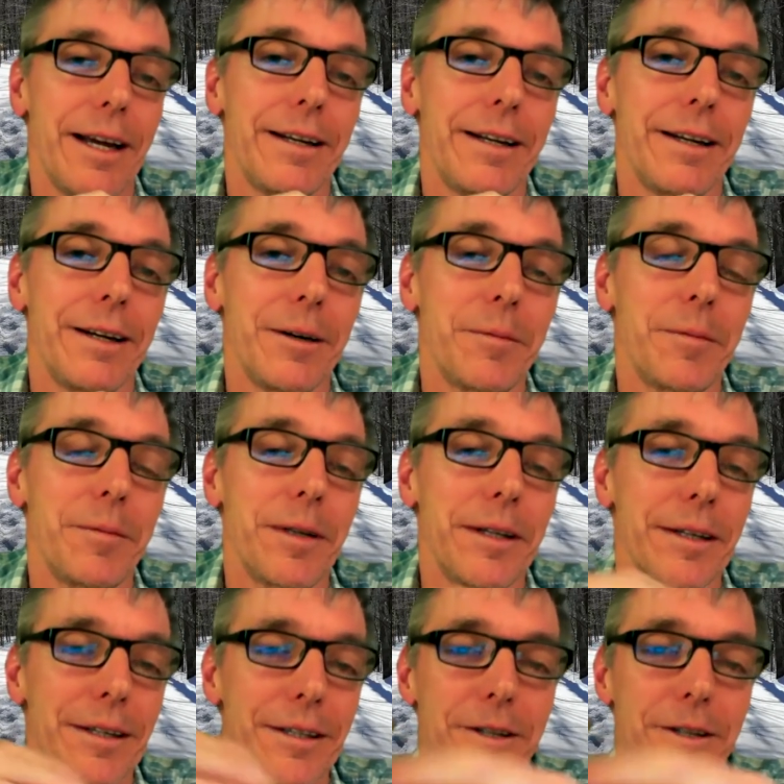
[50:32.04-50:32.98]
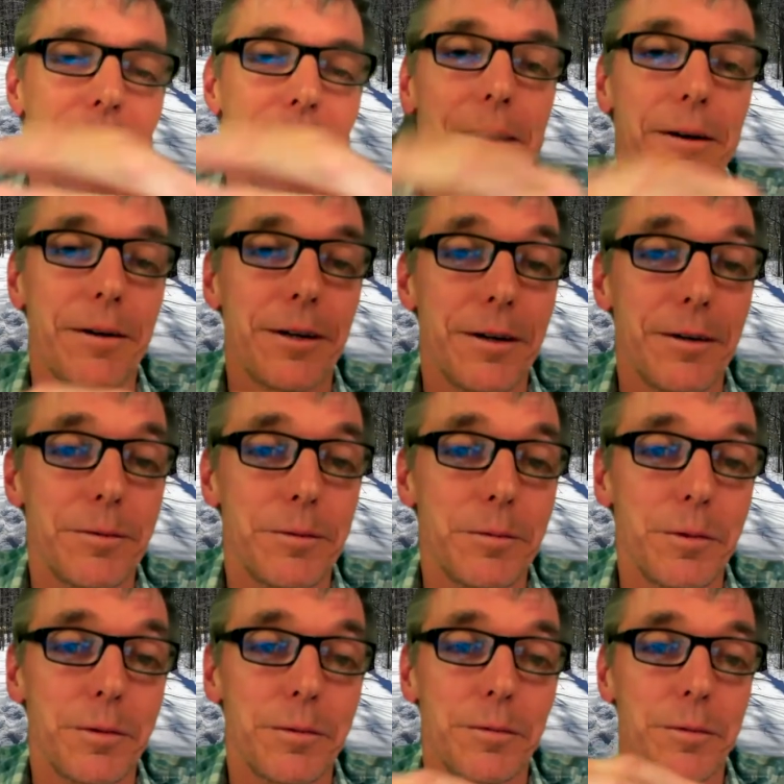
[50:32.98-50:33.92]
and um, and so now you
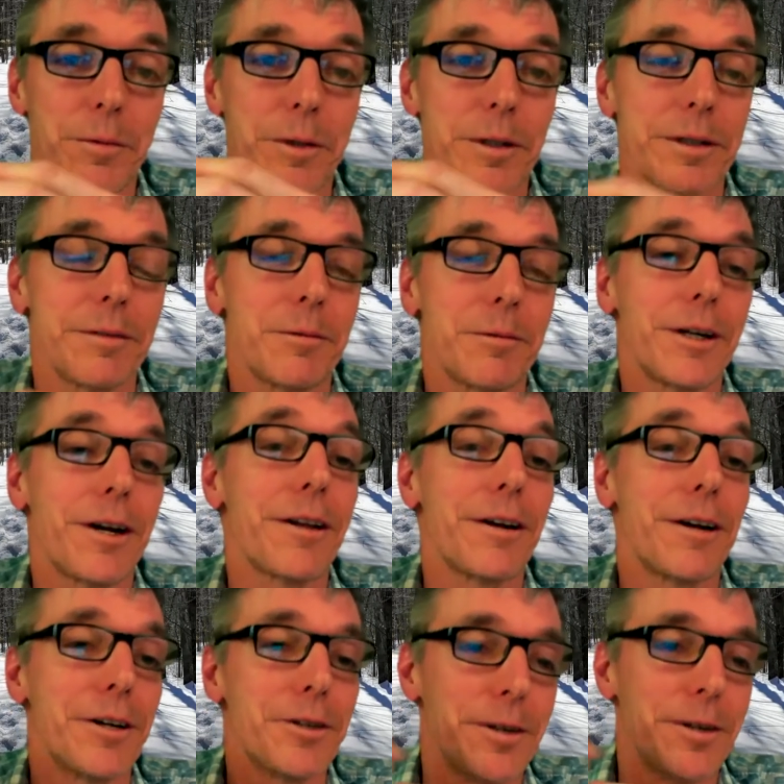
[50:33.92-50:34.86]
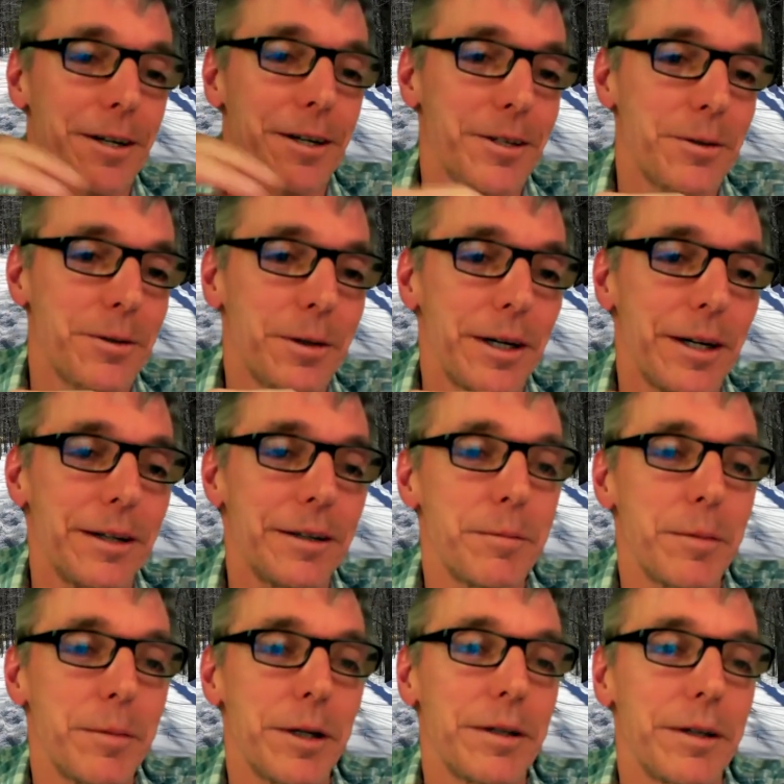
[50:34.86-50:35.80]
know we're we're another hundred years
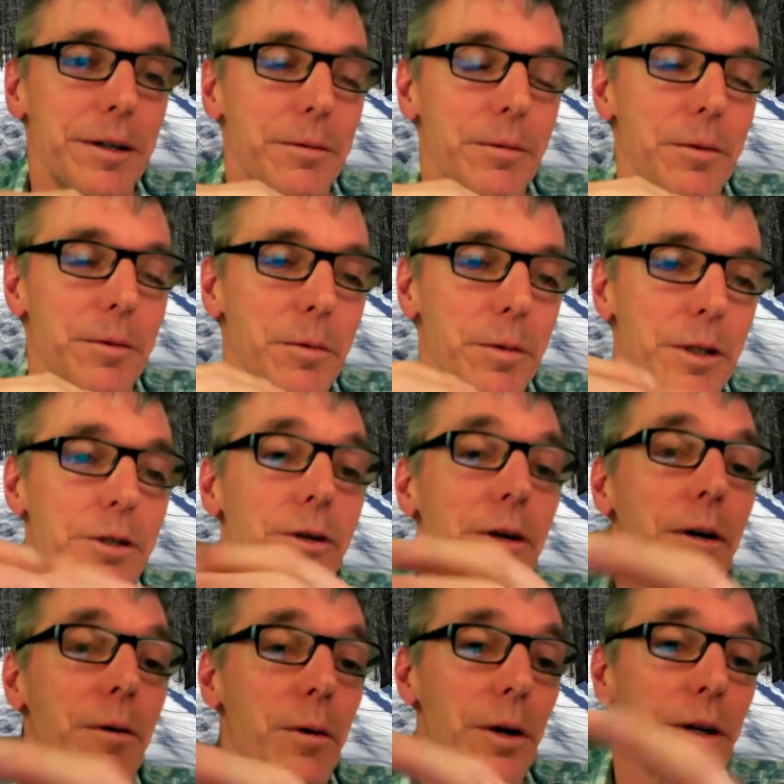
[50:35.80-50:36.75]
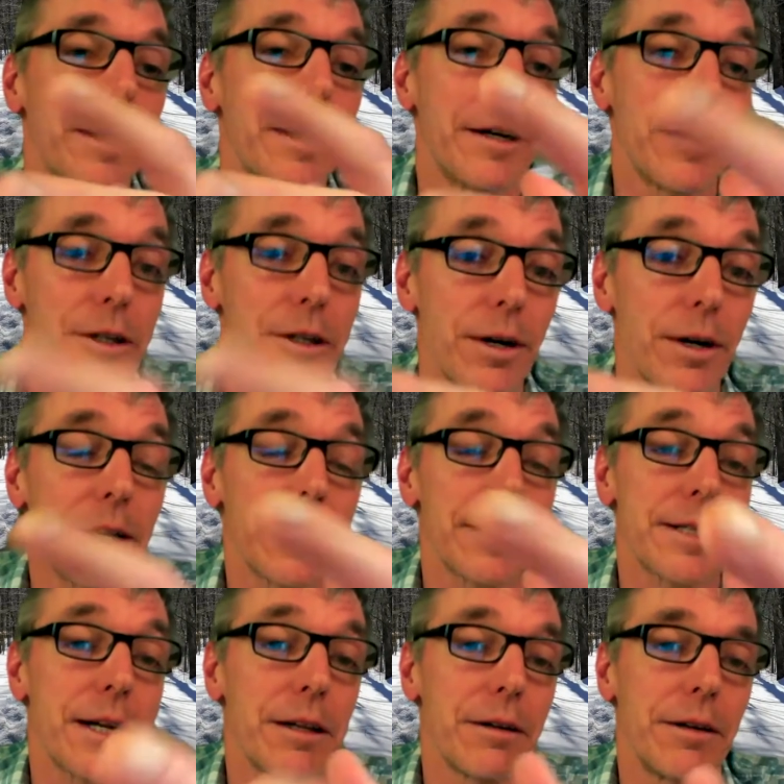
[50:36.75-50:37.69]
away, but you know we're doing work there to try to
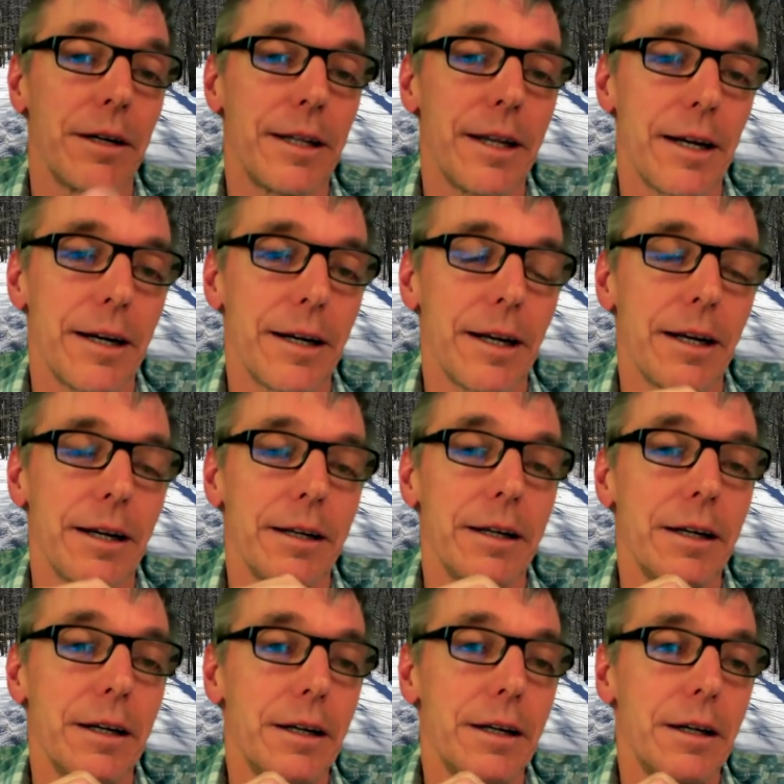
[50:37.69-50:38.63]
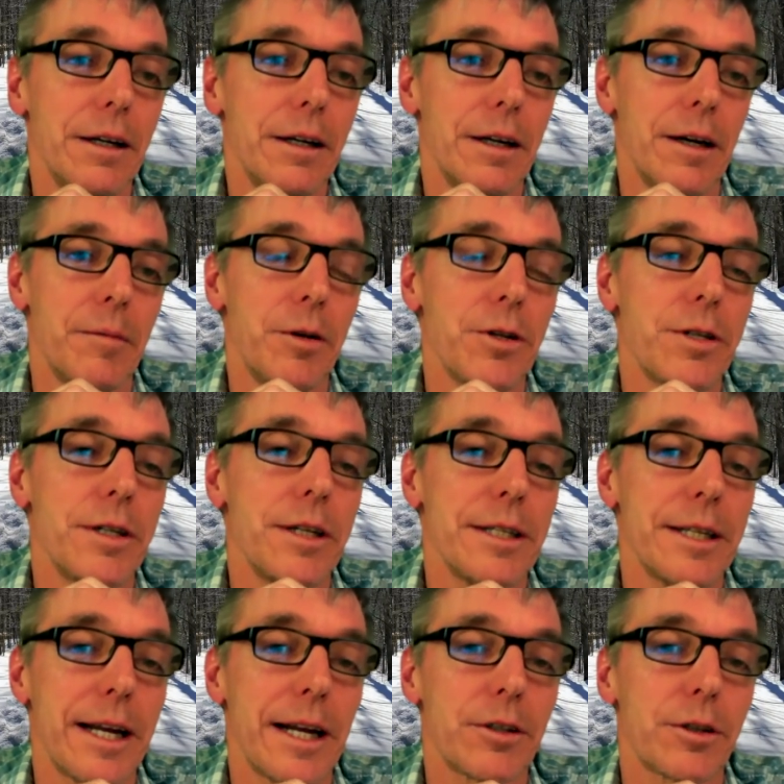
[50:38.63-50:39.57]
accelerate that again. I'm using
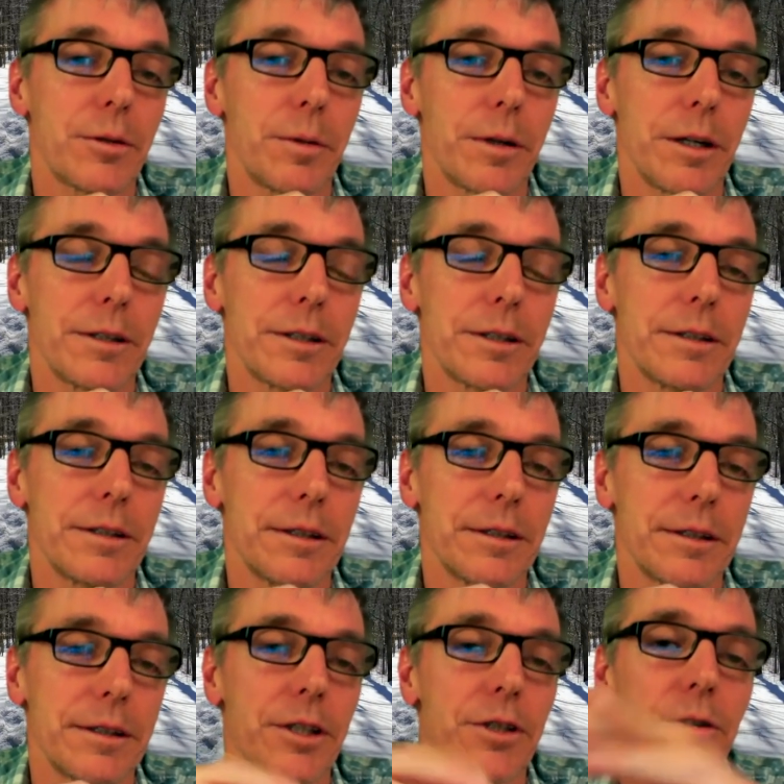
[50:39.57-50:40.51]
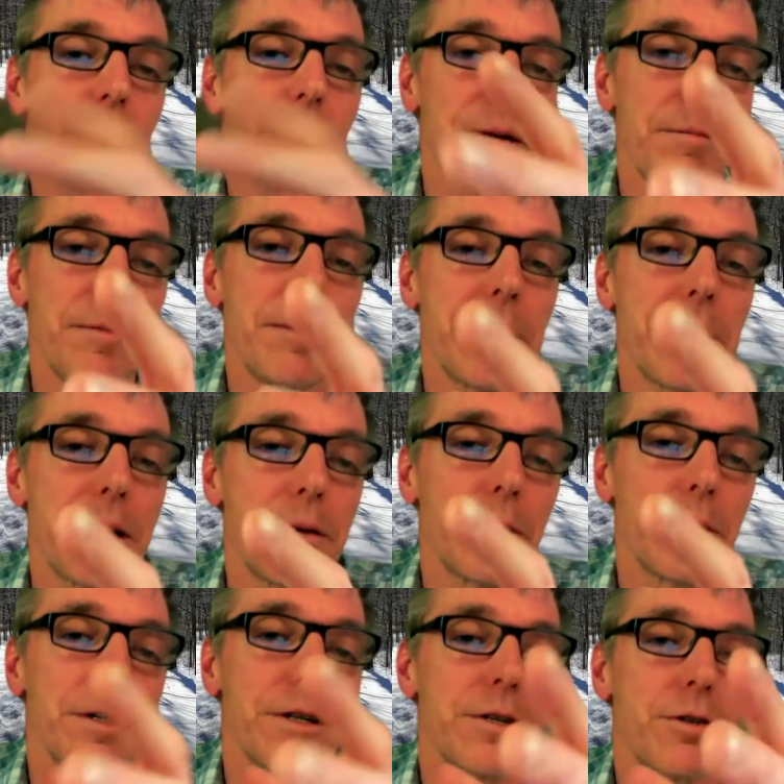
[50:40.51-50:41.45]
these natural processes and just trying to
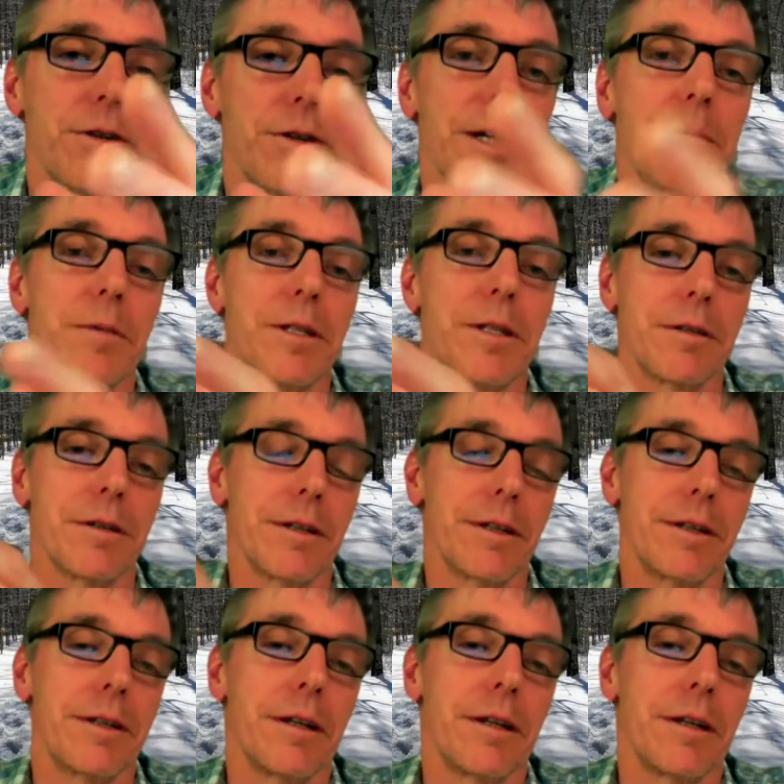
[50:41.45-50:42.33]
mimic what the stream is,